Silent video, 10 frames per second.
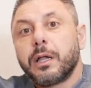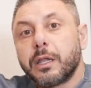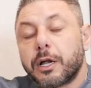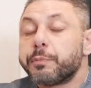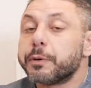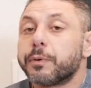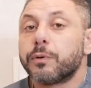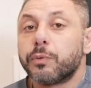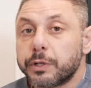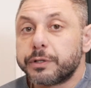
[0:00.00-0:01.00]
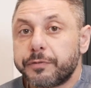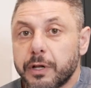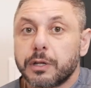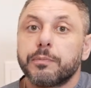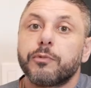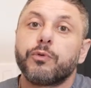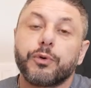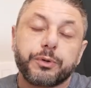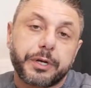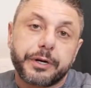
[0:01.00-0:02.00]
A lot of people will develop
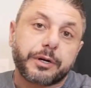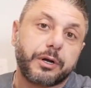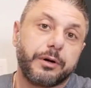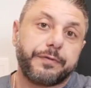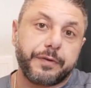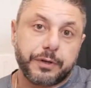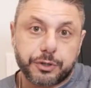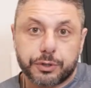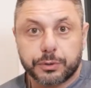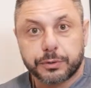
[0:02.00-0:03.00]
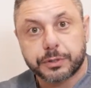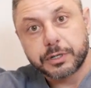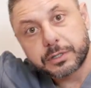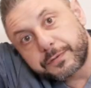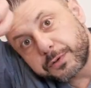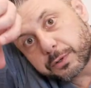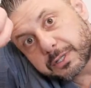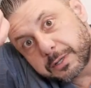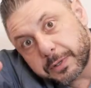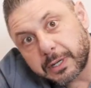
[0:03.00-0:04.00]
rotator cuff issues because if you're
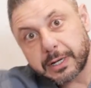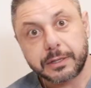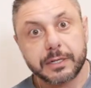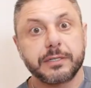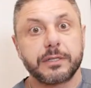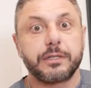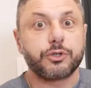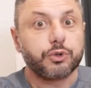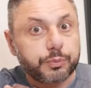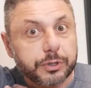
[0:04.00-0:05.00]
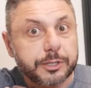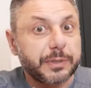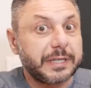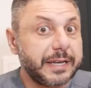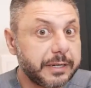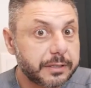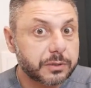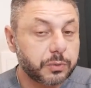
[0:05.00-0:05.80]
sleeping like this, the supraspinatus,